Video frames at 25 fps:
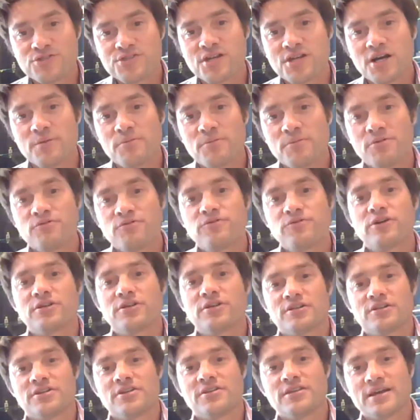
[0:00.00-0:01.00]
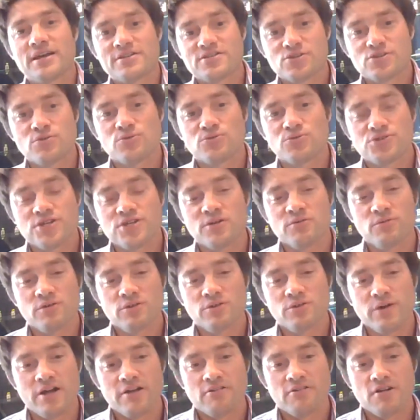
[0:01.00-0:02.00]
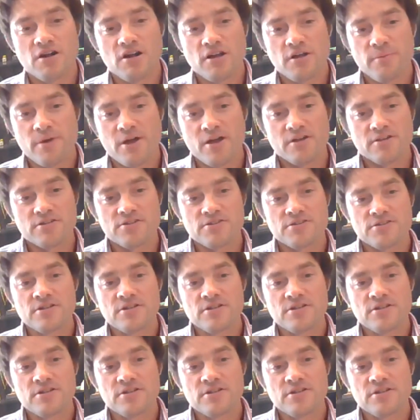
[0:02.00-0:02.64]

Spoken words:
and finally that's caught up with where I'm at,